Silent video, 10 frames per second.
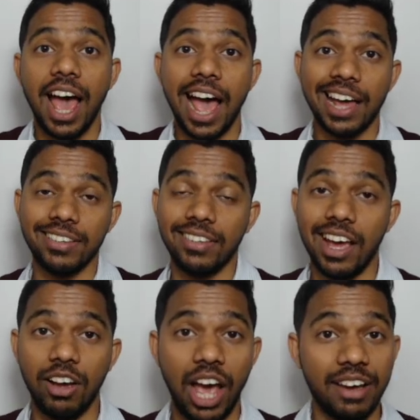and
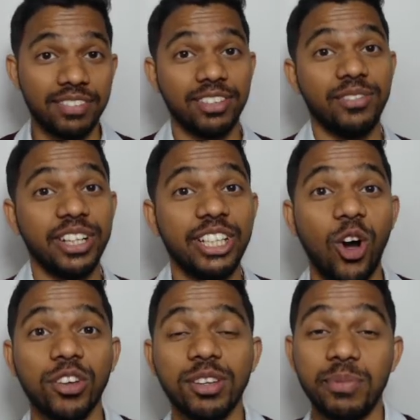I have some really
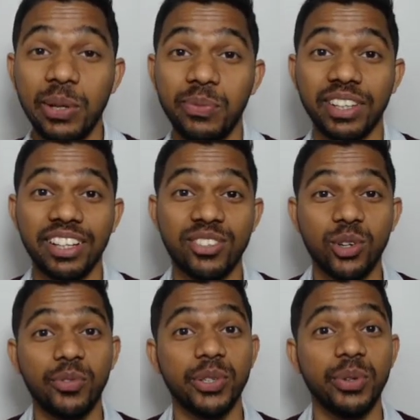awesome tips in
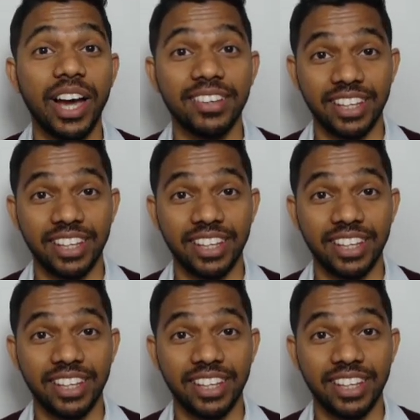store for you guys.